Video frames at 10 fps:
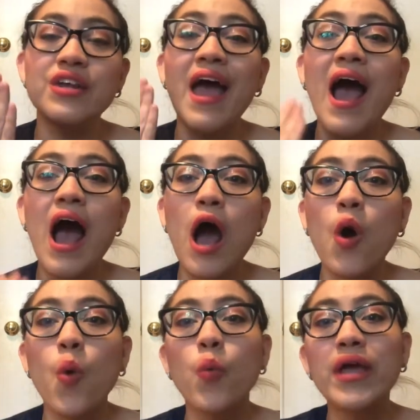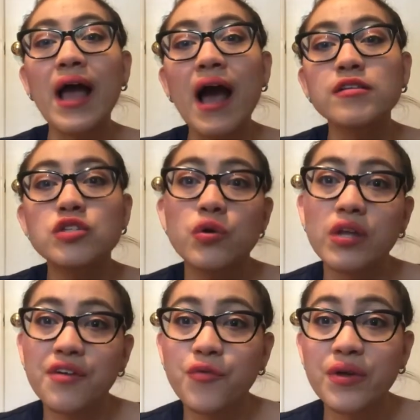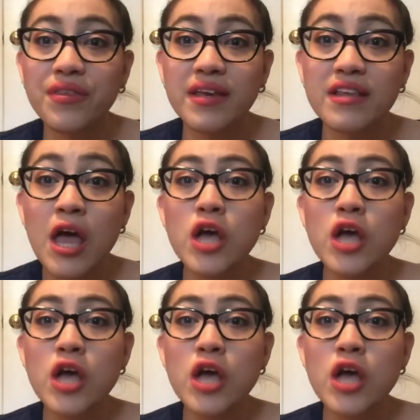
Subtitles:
and how we had to live with it,